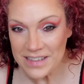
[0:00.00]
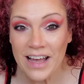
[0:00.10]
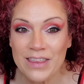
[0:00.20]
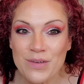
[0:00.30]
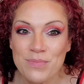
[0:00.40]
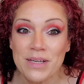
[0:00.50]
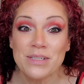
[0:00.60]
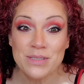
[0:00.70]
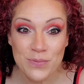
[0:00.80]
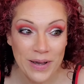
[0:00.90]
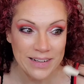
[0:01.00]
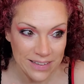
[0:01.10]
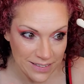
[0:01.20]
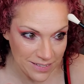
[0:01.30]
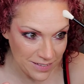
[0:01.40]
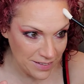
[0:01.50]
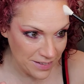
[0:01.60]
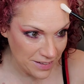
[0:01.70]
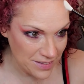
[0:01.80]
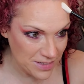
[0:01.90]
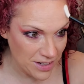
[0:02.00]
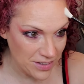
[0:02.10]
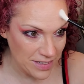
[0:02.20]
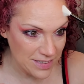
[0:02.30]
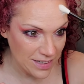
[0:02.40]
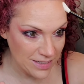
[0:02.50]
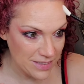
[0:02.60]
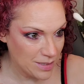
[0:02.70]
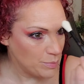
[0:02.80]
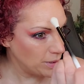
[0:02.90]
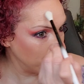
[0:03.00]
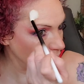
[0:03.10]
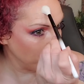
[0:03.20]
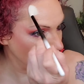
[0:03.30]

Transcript: not that being sweaty is all that sexy, but